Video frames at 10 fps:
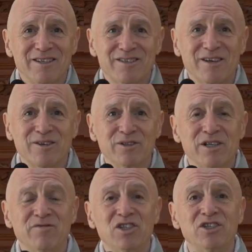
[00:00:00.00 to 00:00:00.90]
So
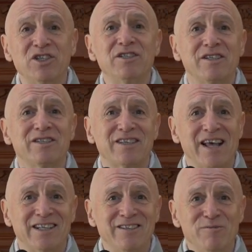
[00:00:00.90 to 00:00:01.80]
even Jesus
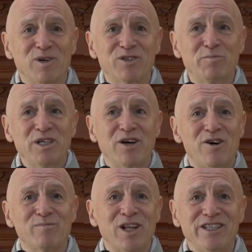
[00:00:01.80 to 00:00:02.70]
said, you must
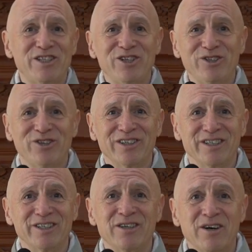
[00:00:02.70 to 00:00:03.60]
become like children,
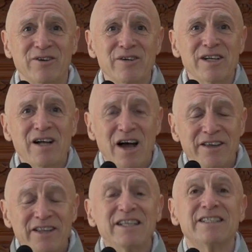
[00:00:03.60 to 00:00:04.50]
you know? I
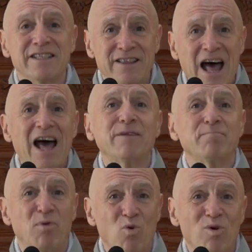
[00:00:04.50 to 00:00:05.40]
think it's
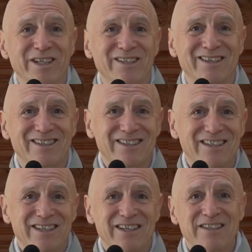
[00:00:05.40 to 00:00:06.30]
that point,
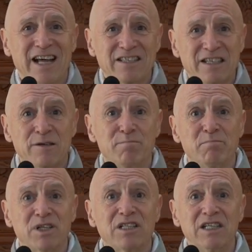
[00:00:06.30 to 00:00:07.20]
that
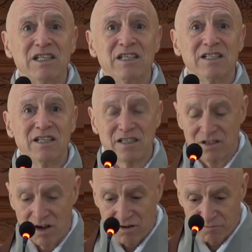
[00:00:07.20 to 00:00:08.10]

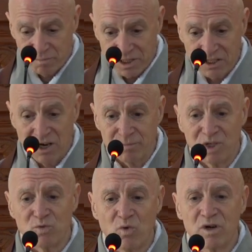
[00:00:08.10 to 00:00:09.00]
completeness of
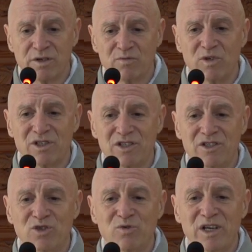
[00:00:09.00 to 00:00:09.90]
becoming one with
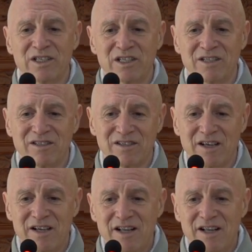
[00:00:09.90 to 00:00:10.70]
situations,